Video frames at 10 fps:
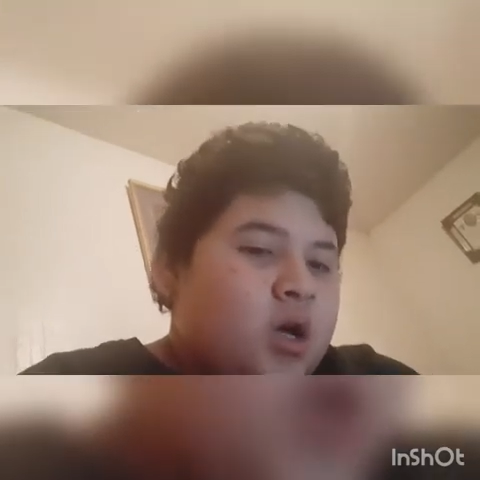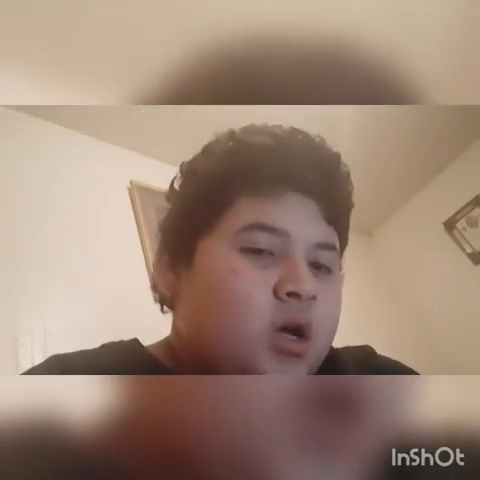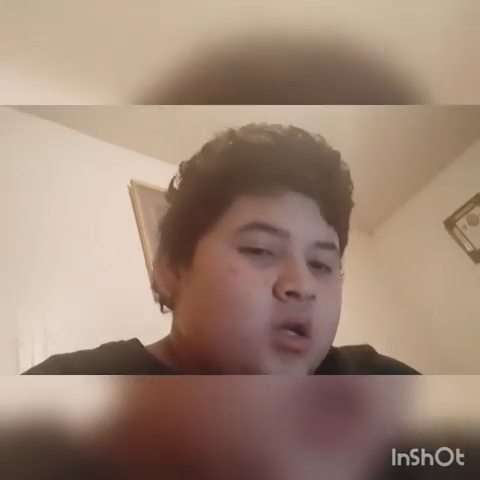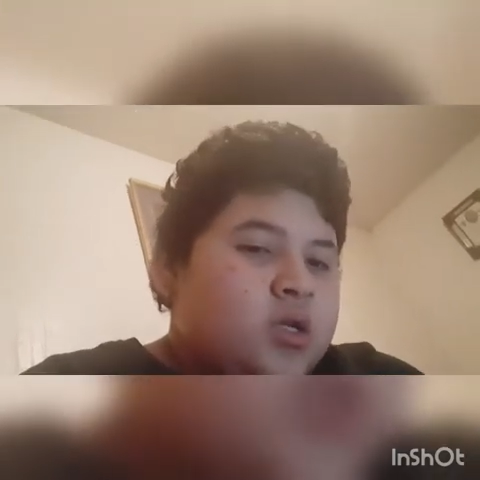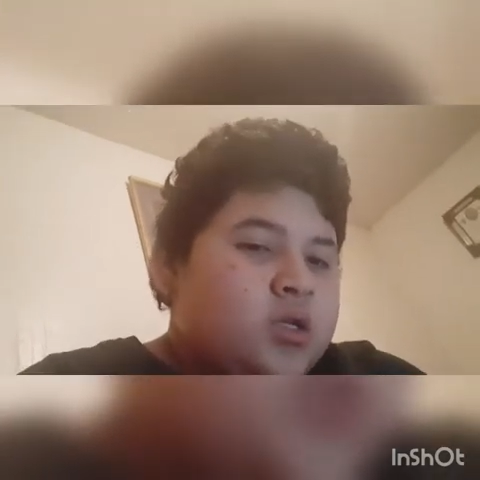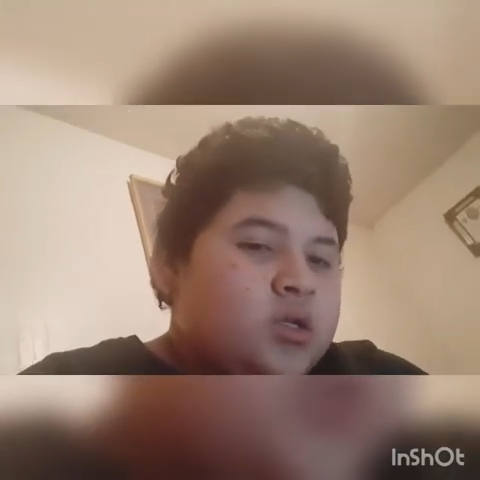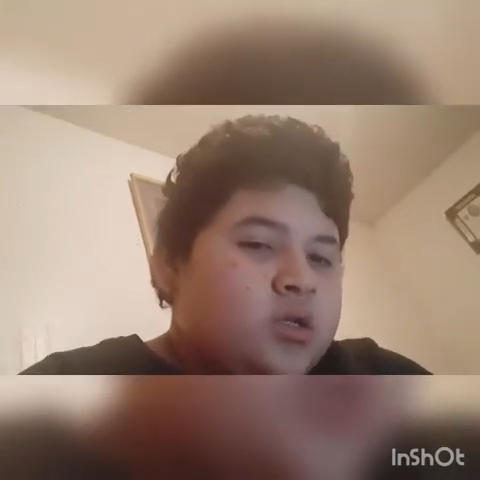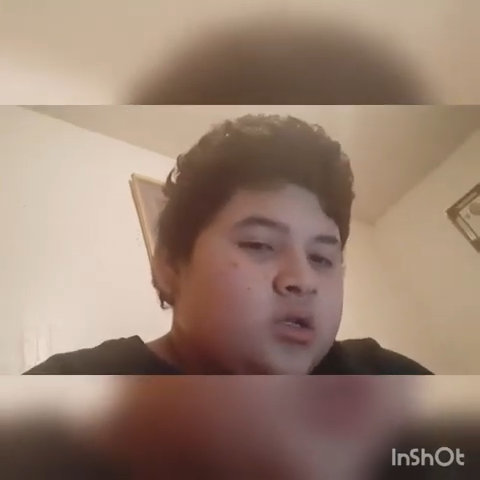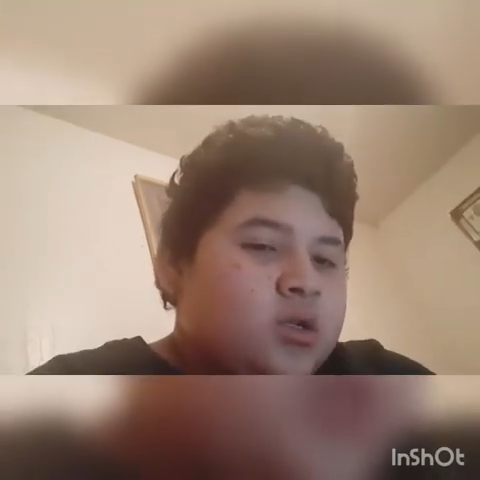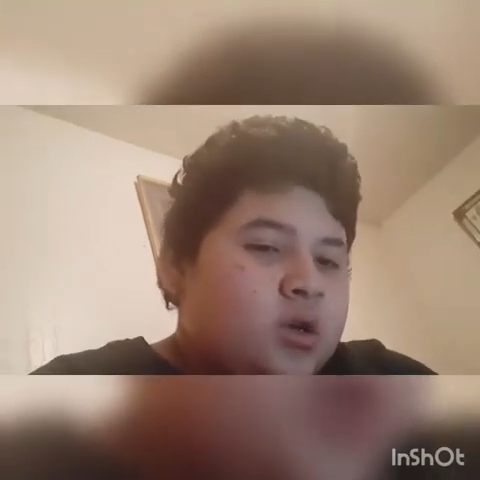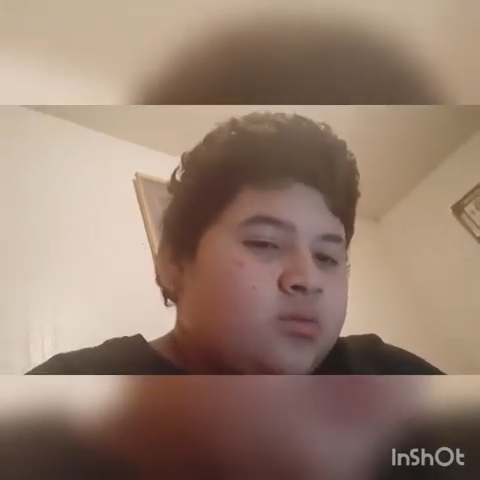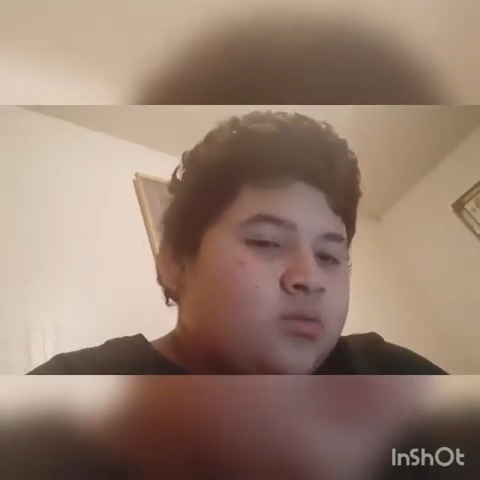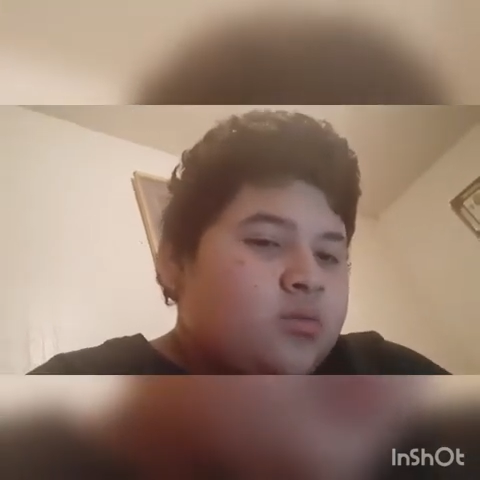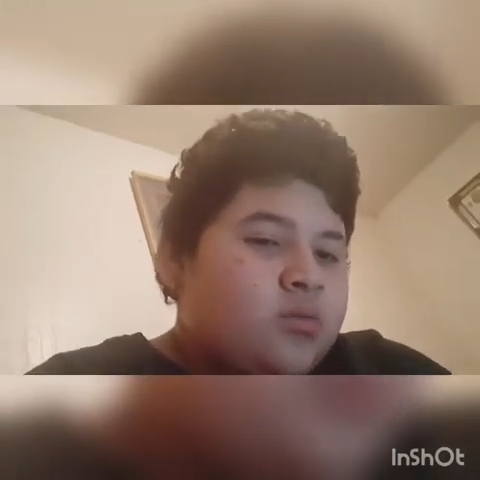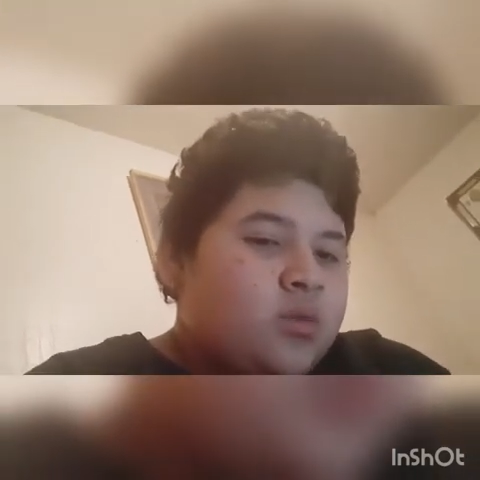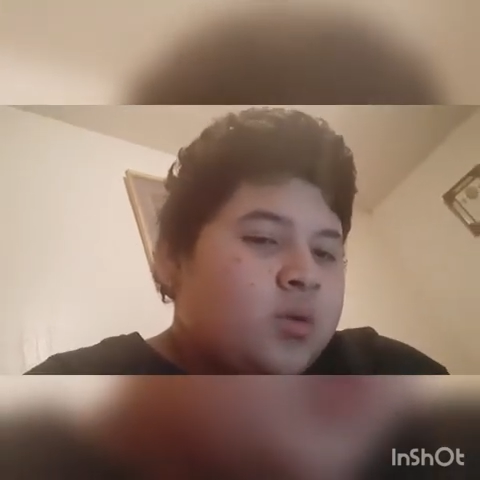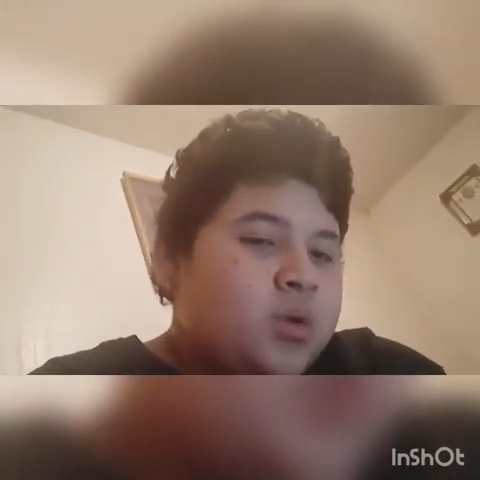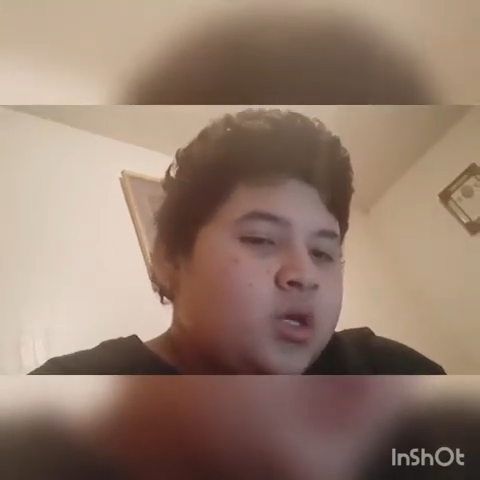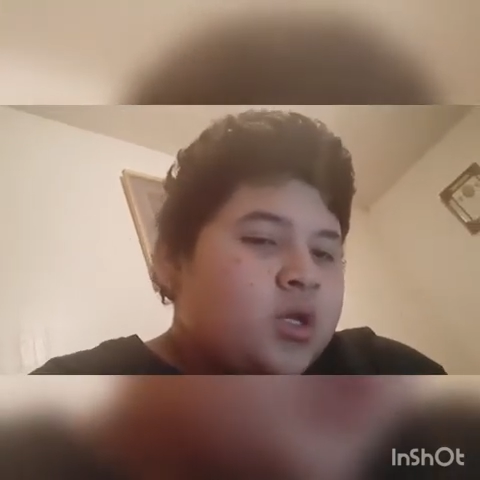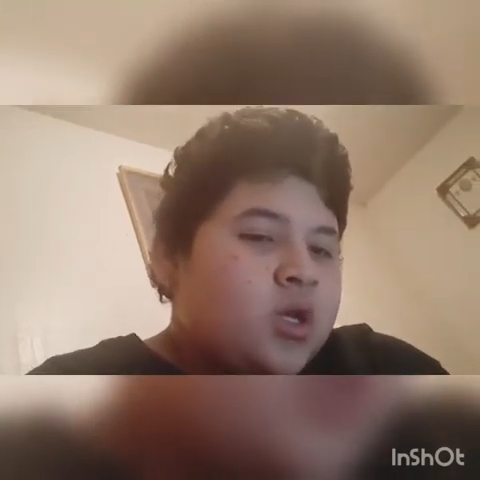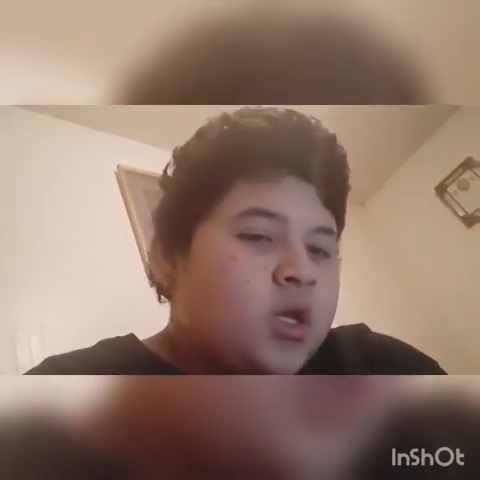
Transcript: I just um I mean